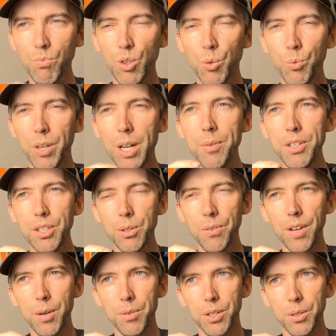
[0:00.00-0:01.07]
What I would do if
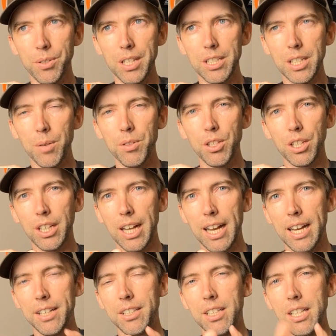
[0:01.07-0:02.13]
I were you is I would
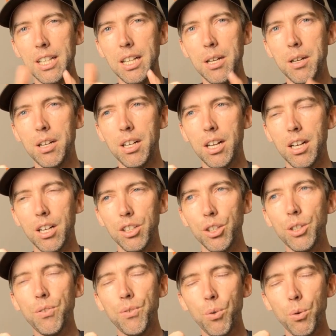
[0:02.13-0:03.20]

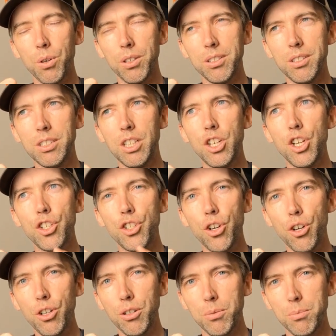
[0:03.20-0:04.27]
look for
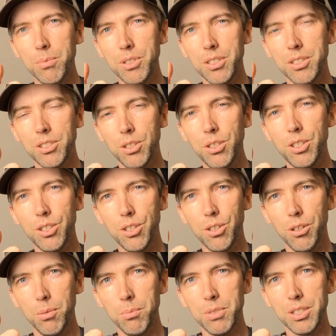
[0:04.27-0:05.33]
terms, search
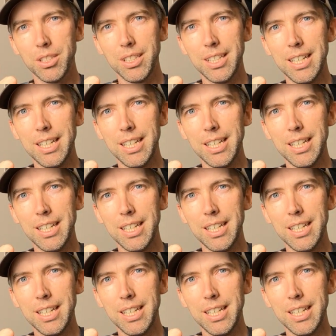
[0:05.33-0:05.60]
terms,